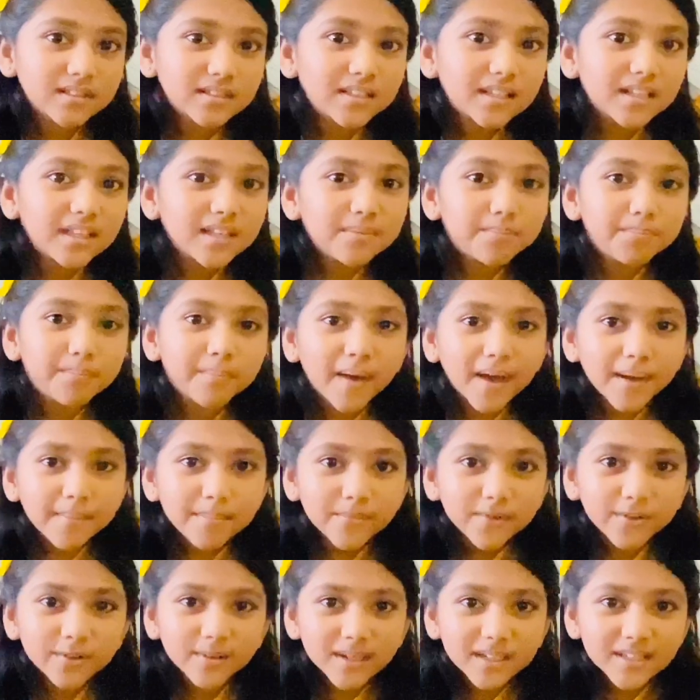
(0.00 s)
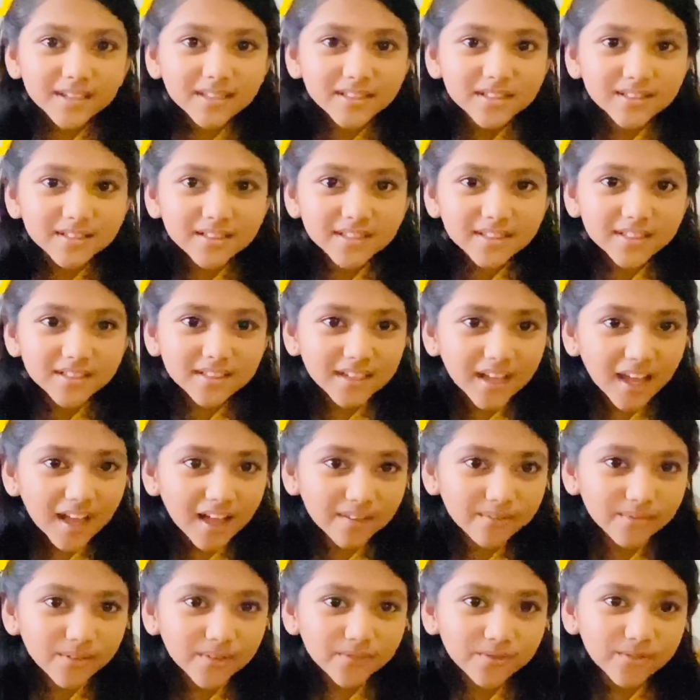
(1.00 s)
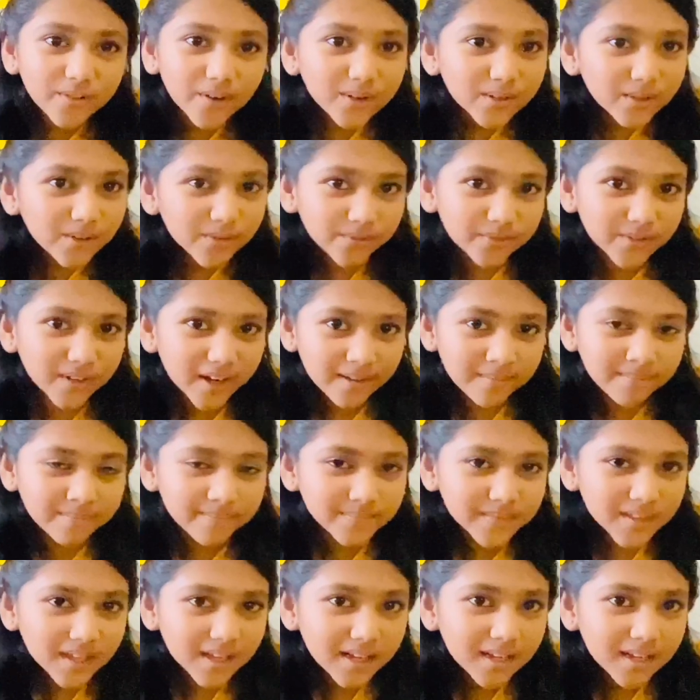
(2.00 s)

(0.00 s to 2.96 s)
keep memories, you can have a photo frame.